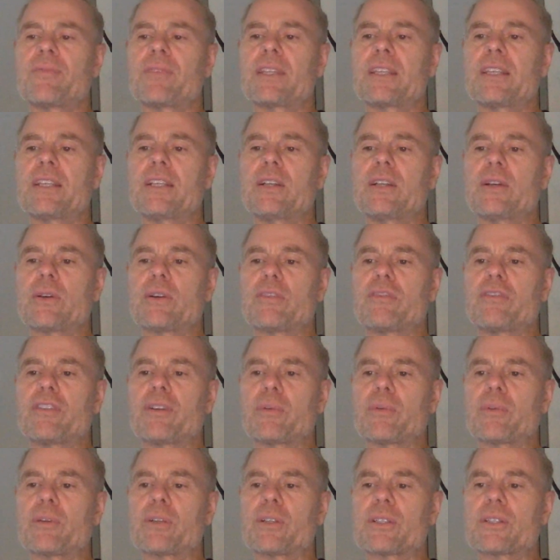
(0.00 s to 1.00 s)
if
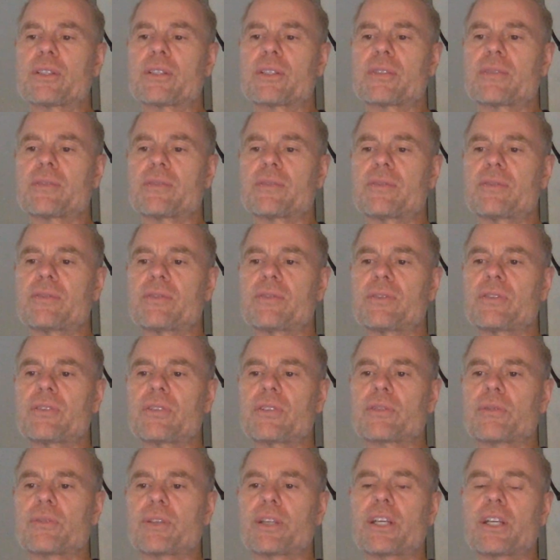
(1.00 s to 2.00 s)
it was
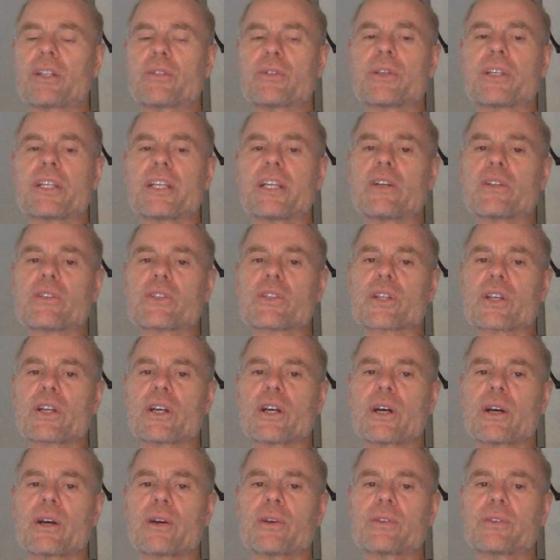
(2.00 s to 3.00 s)
300 years
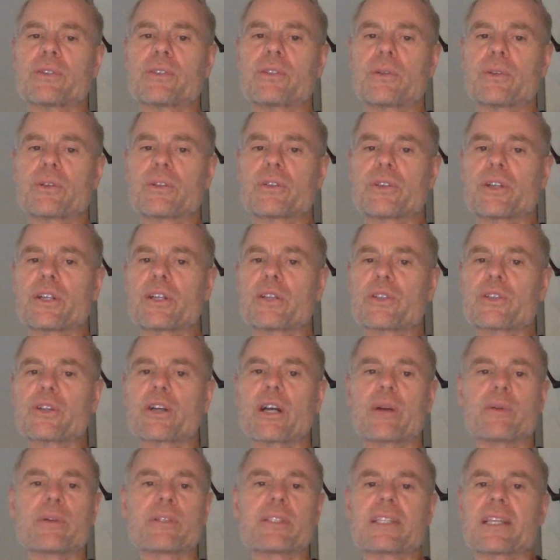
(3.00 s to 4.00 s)
ago, 200 years ago,
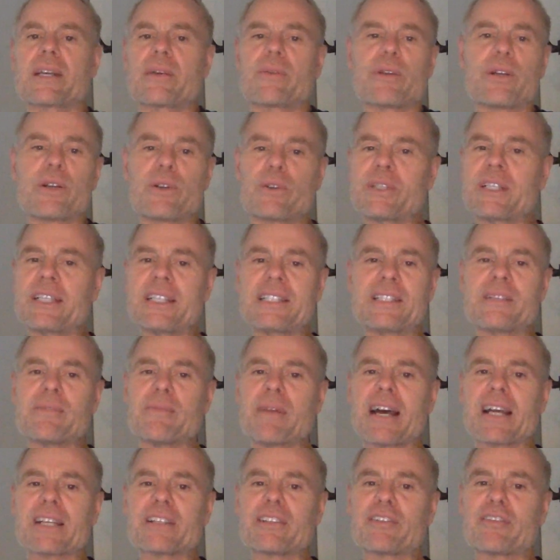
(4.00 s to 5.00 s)
I would say we don't need to
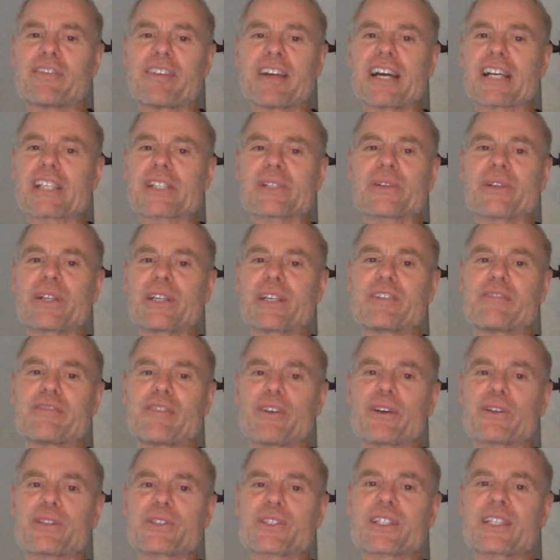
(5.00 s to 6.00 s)
manufacture any
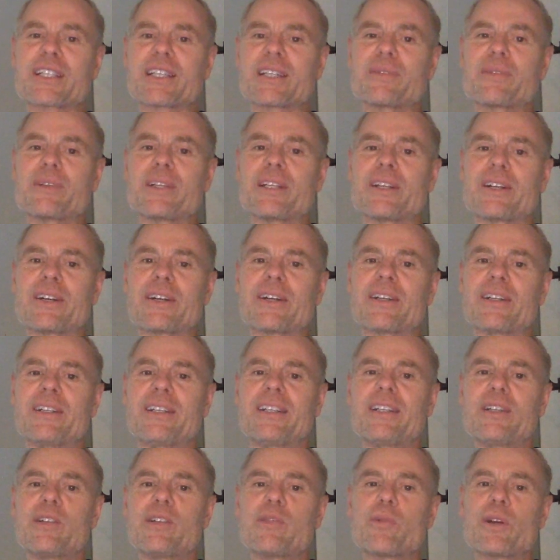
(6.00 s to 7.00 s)
adversity. We are
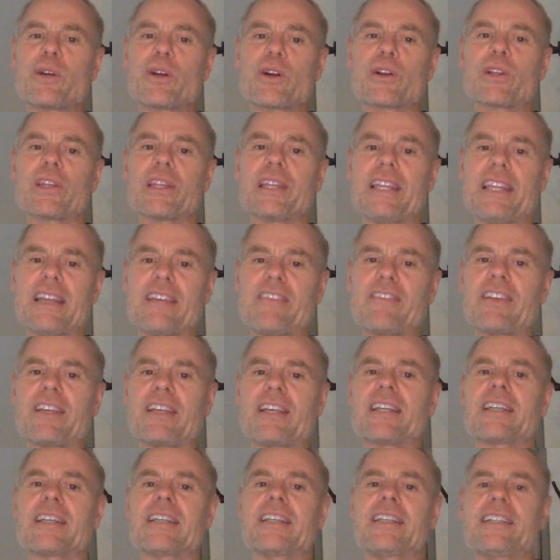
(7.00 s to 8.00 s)

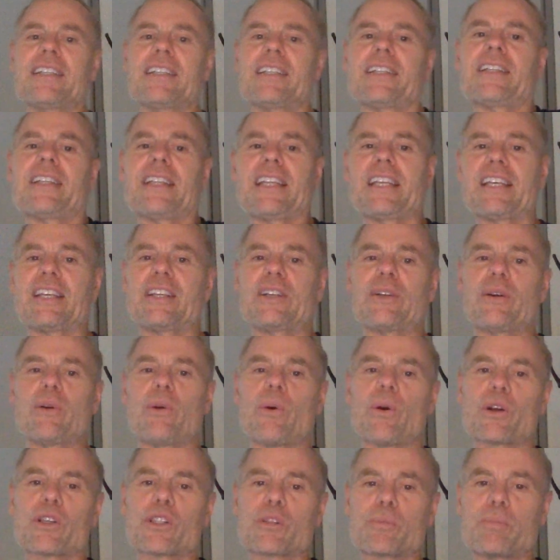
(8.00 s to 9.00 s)
living in
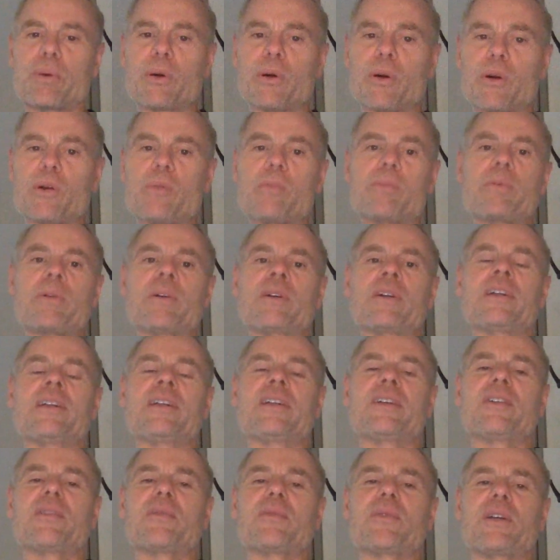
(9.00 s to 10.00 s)
horse poop.
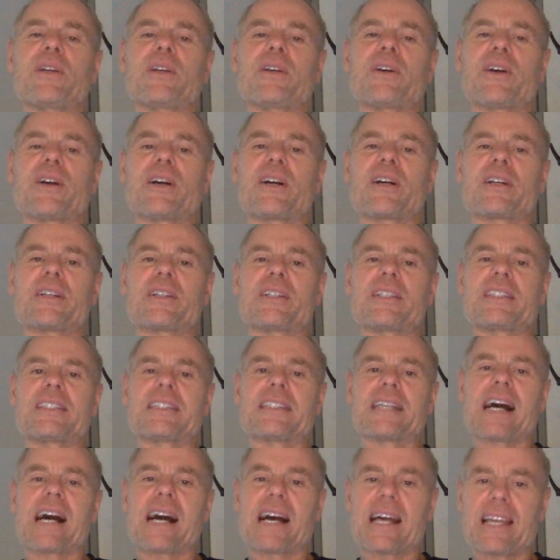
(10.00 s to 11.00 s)
We are
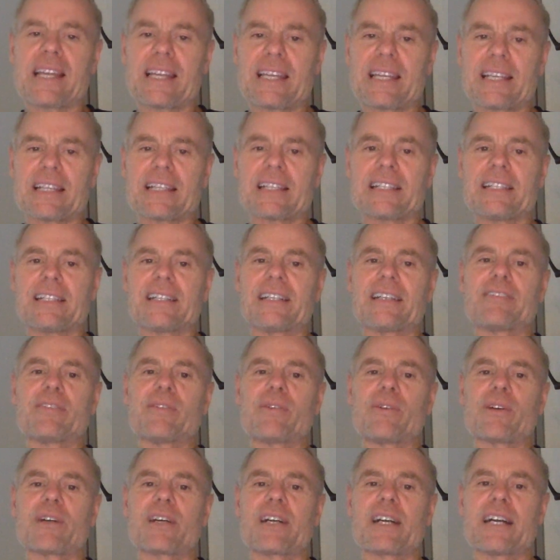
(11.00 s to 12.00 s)
dying of
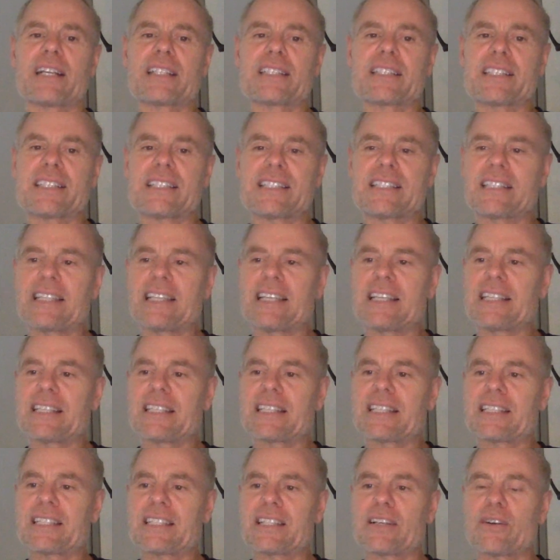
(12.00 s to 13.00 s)
all kinds of
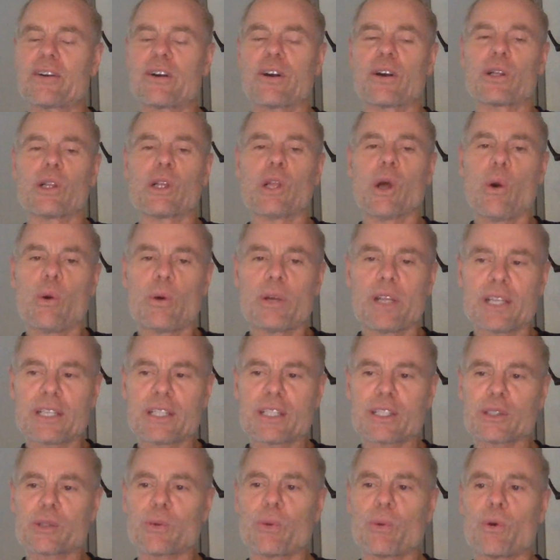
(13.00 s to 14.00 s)
diseases. There are
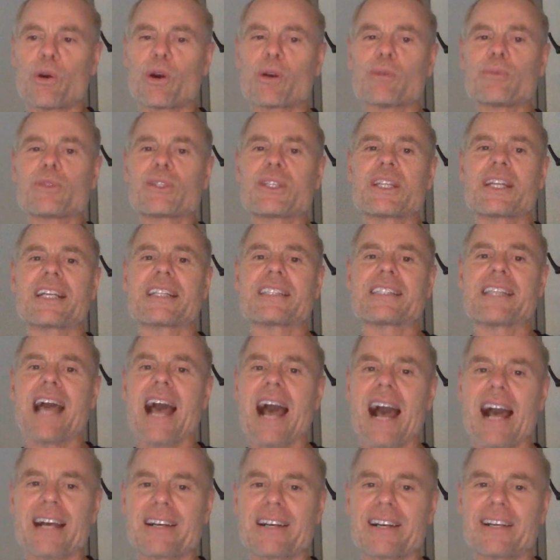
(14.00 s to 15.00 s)
locust storms that
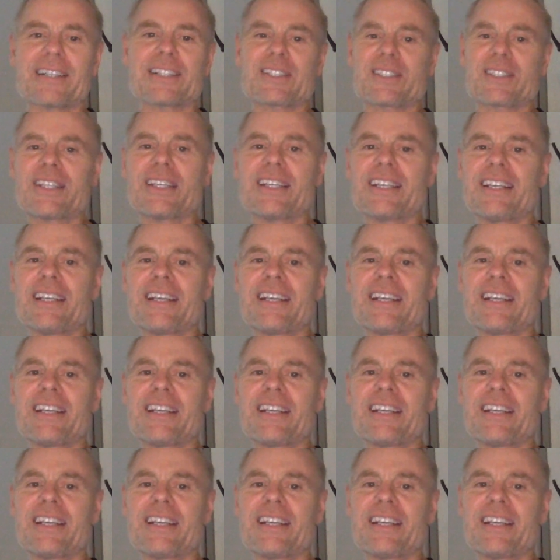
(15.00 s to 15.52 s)
attack us.